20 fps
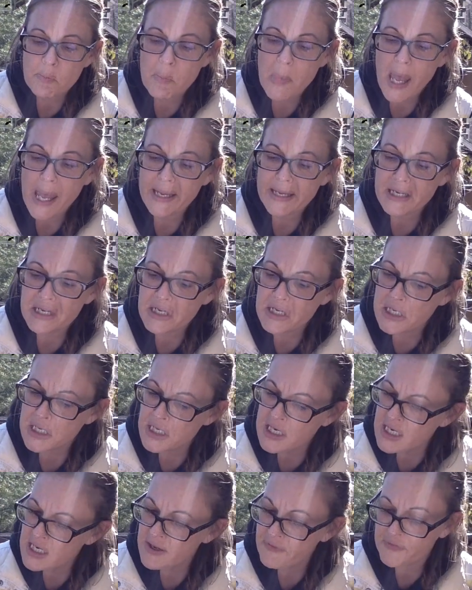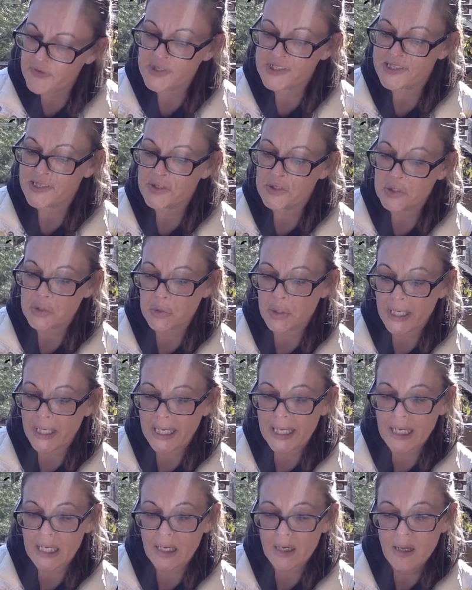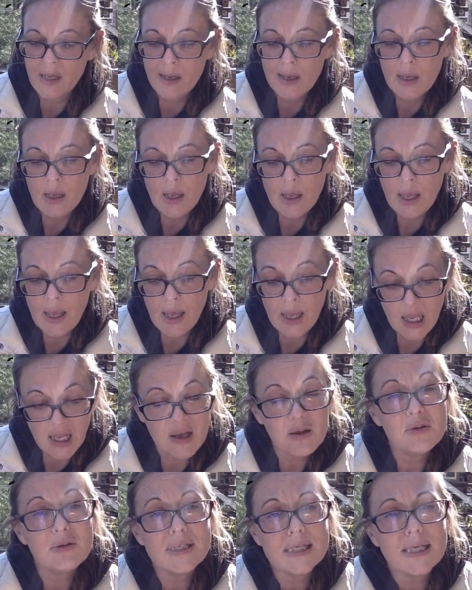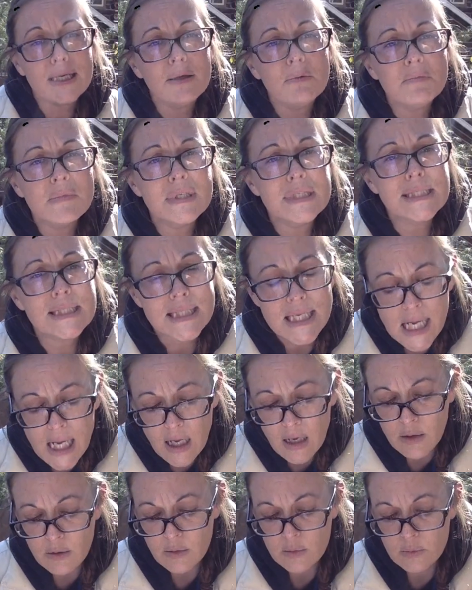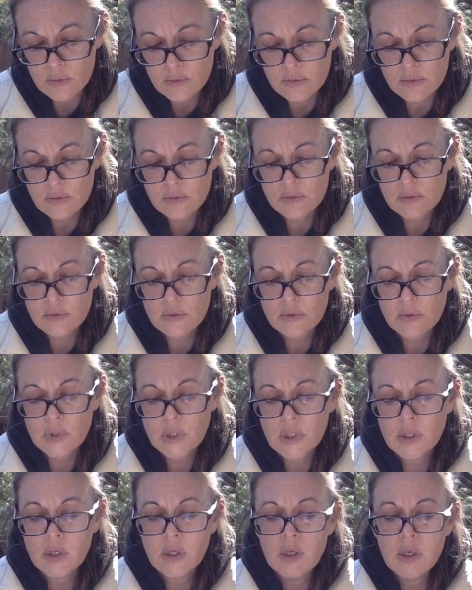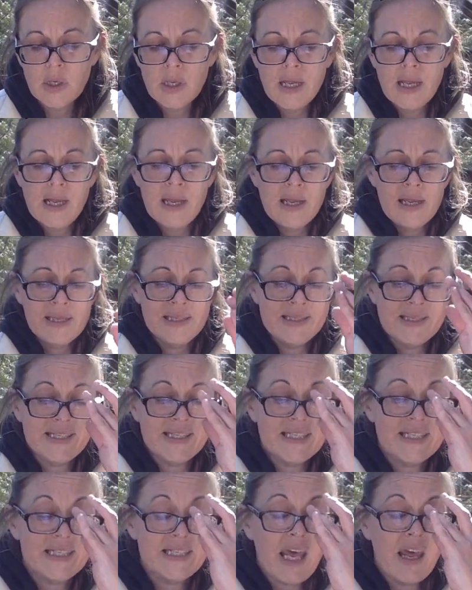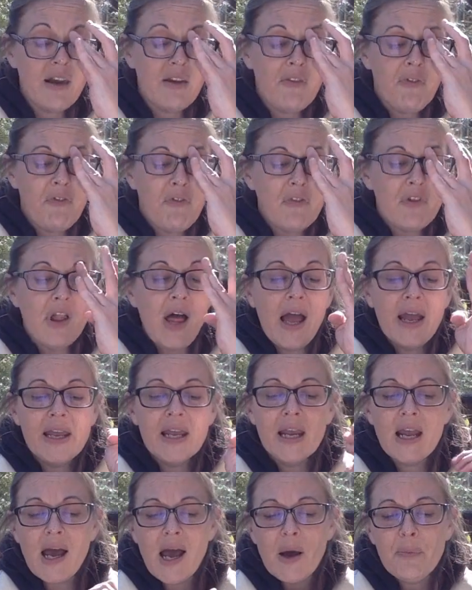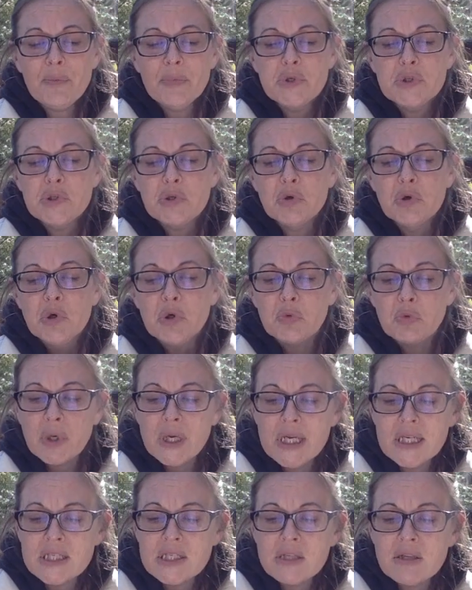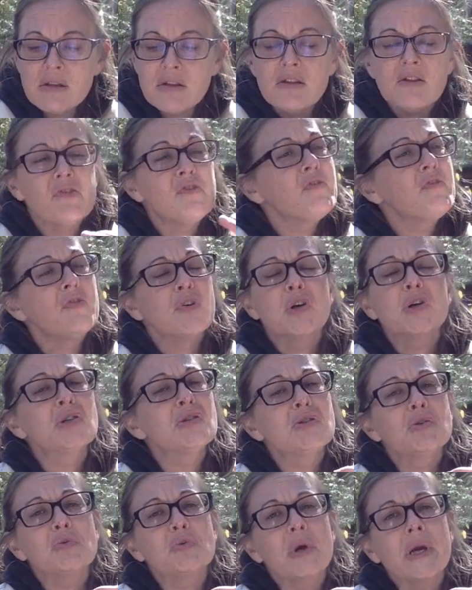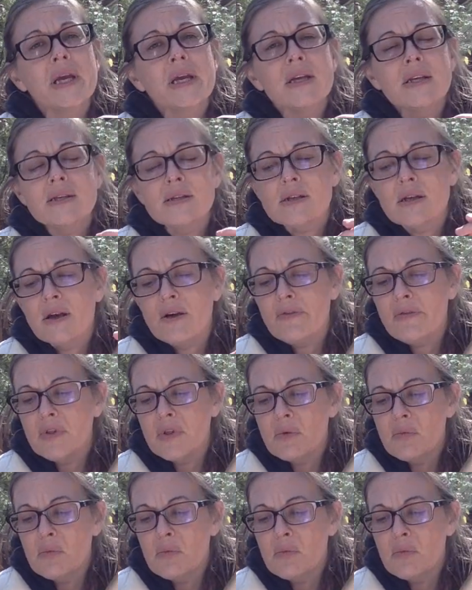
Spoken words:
magnificent train held him down. Instead of flying up to greet the first rays of the